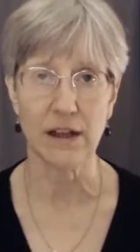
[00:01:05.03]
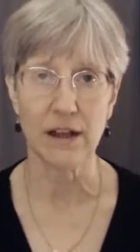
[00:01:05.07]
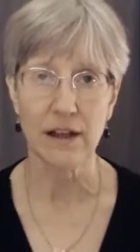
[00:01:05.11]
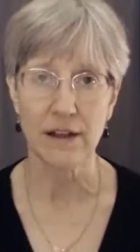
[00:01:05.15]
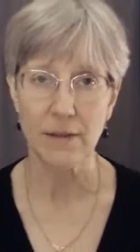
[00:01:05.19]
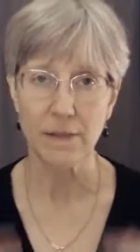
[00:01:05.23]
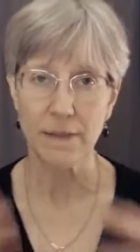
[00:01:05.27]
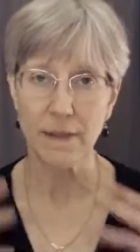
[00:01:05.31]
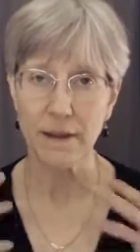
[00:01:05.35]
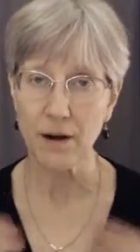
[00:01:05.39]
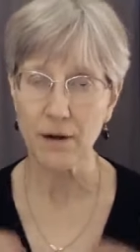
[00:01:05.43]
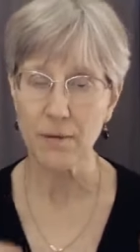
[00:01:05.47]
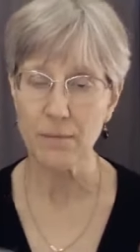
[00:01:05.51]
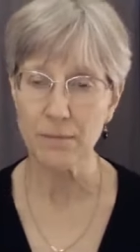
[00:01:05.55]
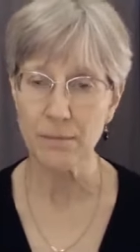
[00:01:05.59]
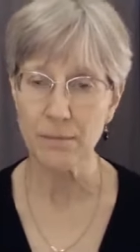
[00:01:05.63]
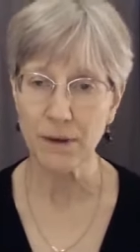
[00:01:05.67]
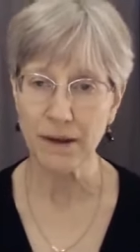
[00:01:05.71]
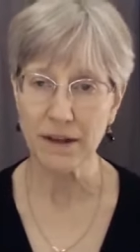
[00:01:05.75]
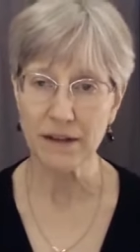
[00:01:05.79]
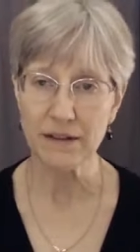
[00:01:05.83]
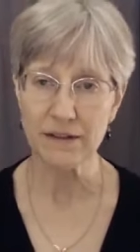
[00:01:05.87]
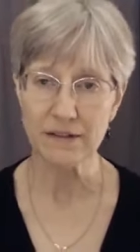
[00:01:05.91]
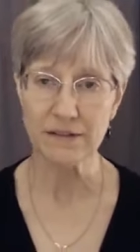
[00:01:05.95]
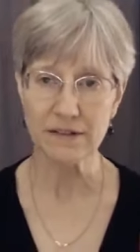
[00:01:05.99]
that are
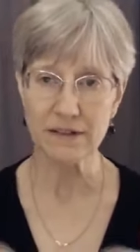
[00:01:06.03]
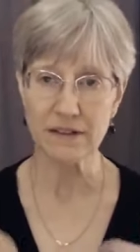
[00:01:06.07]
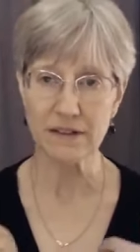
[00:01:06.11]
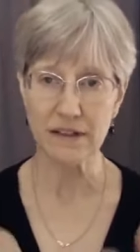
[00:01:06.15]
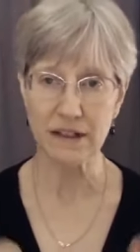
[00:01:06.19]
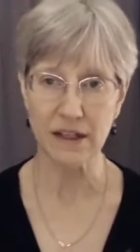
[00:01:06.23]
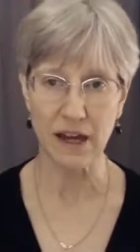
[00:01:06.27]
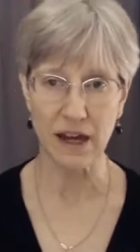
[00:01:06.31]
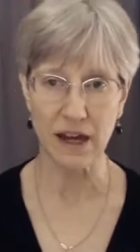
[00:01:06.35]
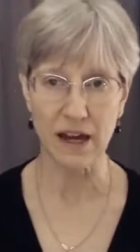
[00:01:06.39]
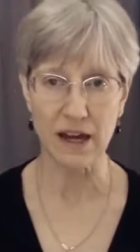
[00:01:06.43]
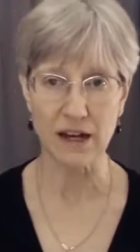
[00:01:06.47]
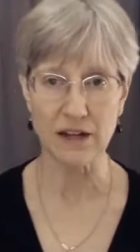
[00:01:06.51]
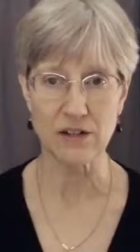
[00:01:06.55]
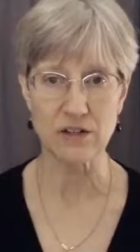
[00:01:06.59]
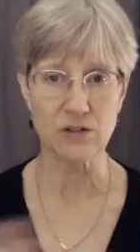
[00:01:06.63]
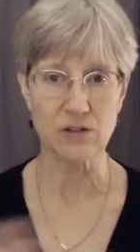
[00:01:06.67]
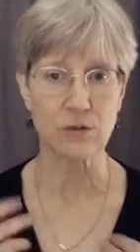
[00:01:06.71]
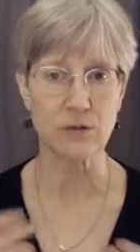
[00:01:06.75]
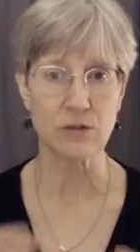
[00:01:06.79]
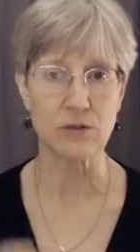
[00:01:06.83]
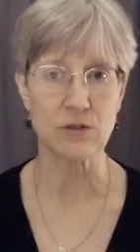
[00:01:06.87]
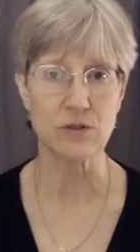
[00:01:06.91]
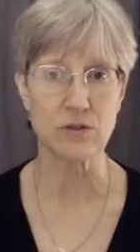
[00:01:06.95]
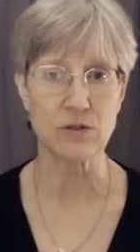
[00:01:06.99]
based in the actual
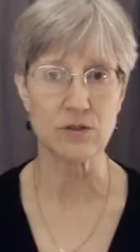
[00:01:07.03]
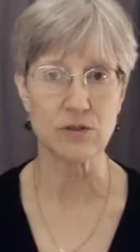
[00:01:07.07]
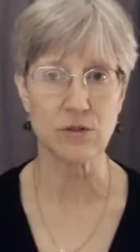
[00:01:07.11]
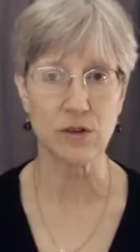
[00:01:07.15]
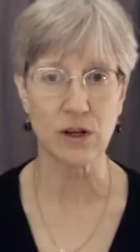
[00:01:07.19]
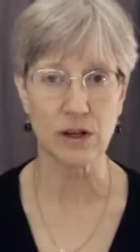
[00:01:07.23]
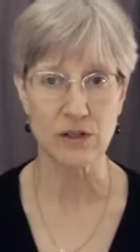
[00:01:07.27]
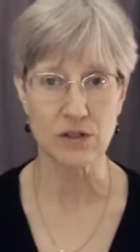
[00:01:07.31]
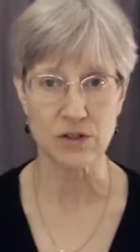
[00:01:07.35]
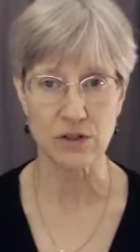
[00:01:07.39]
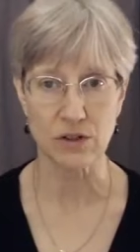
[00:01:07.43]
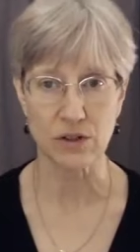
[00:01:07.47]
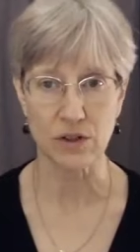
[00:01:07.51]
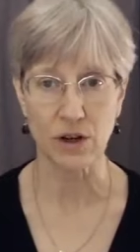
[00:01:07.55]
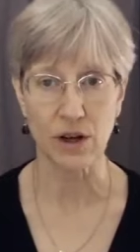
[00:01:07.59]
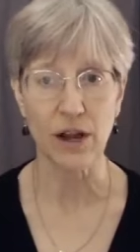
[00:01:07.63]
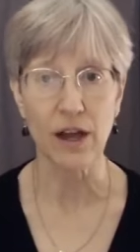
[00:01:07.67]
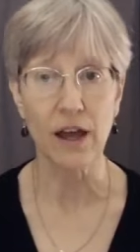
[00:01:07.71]
structure